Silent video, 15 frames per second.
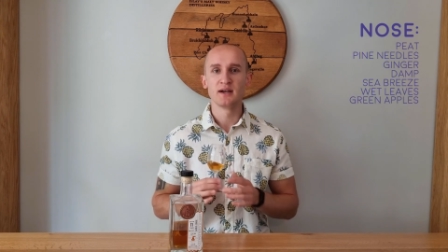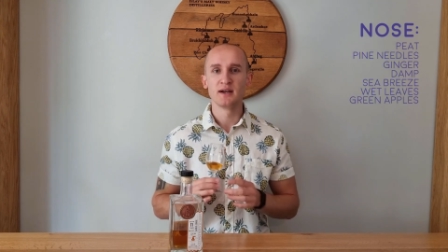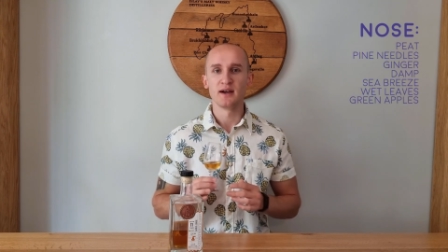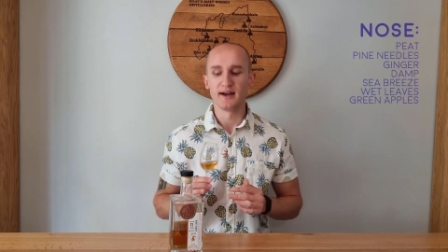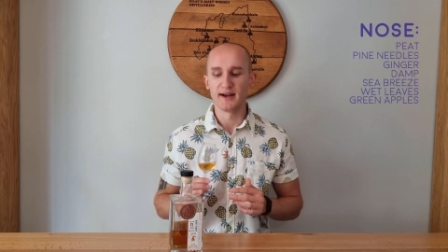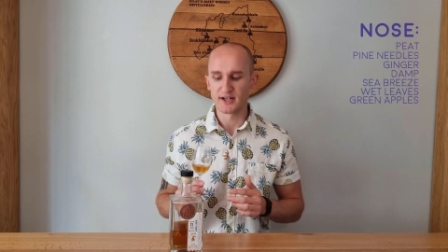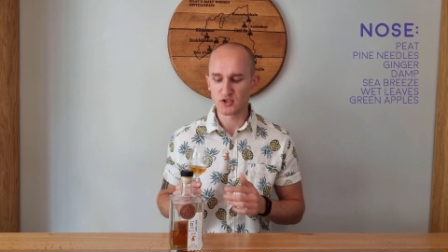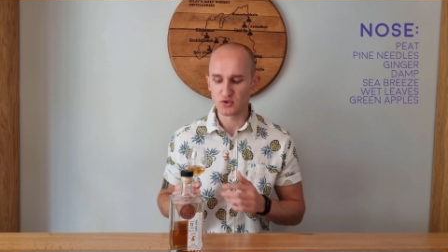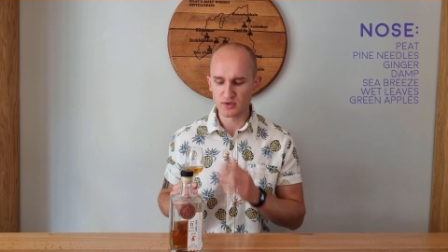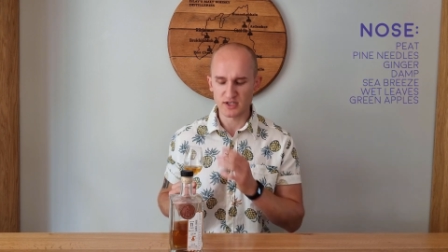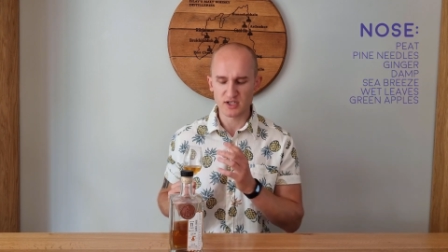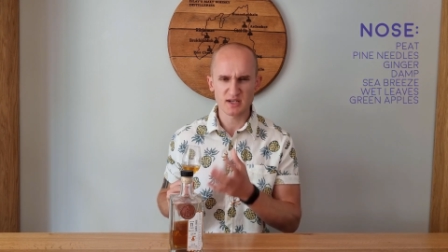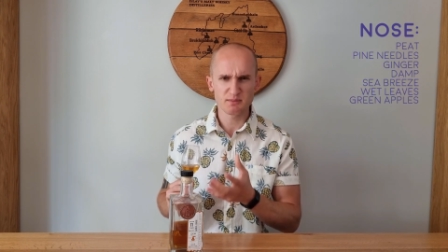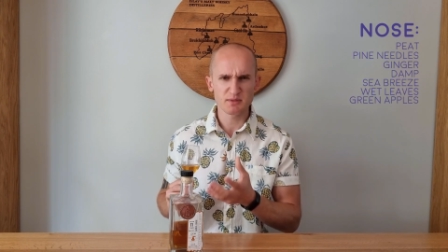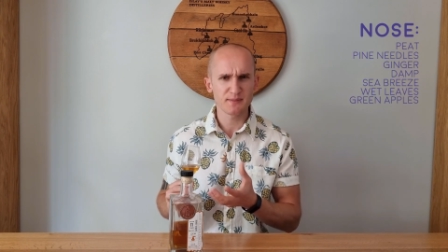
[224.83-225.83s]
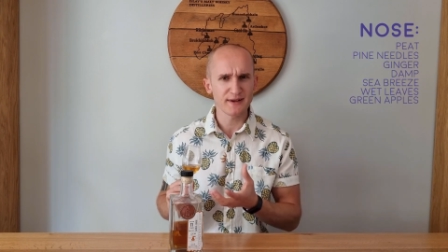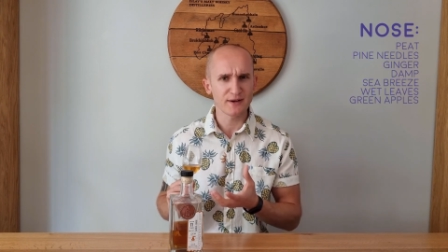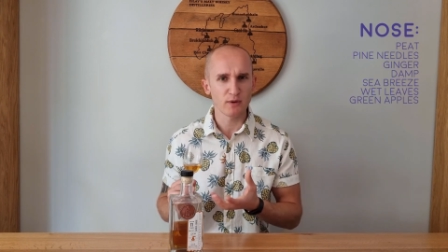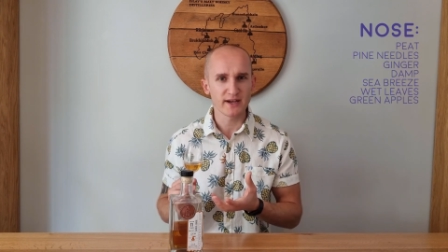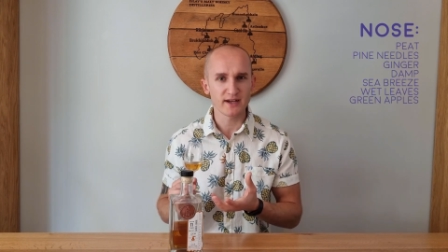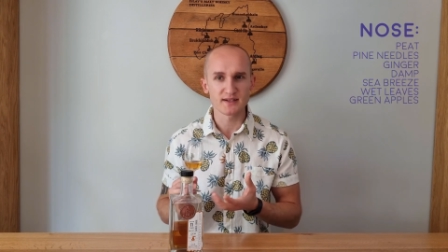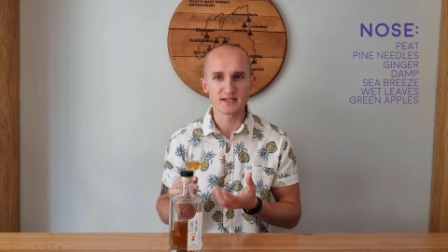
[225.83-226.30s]
Uh, so it seems to be
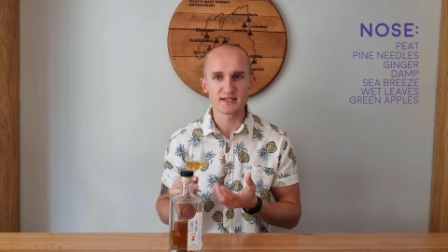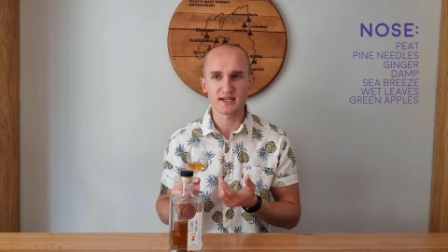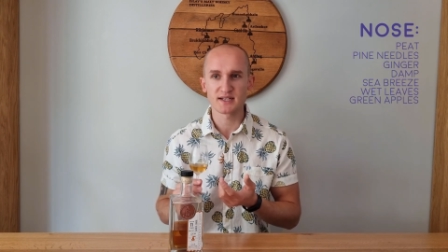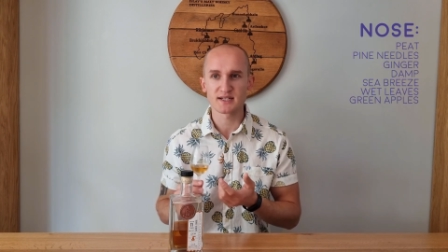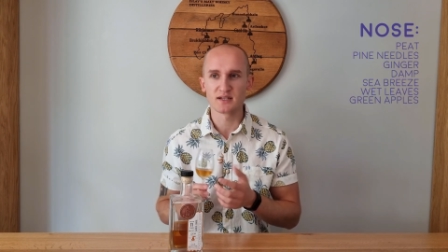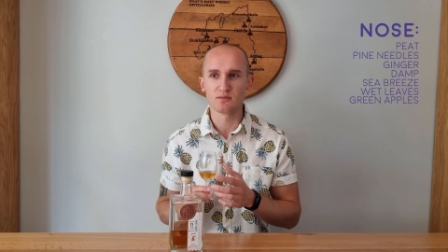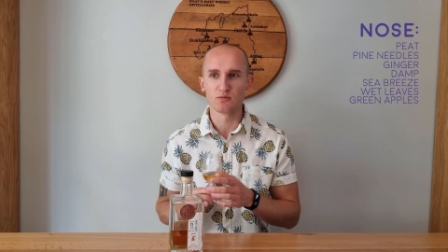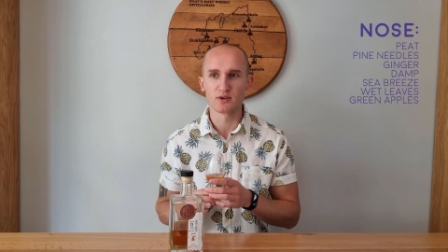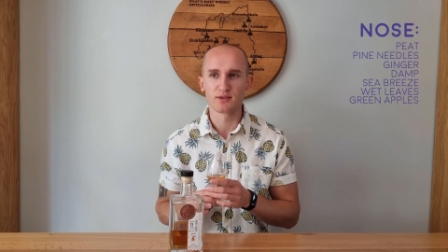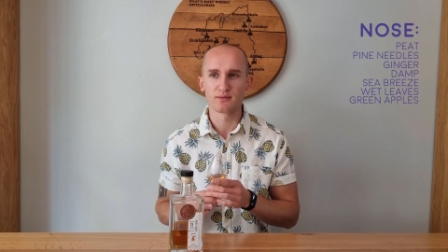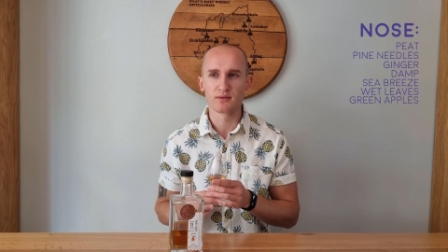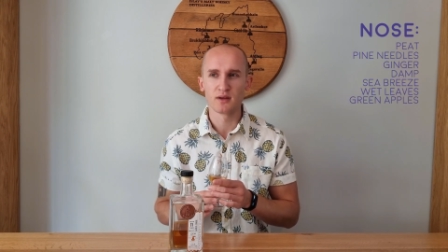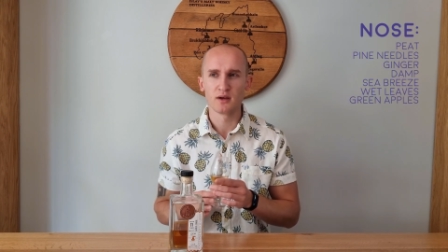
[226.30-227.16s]
quite consistent with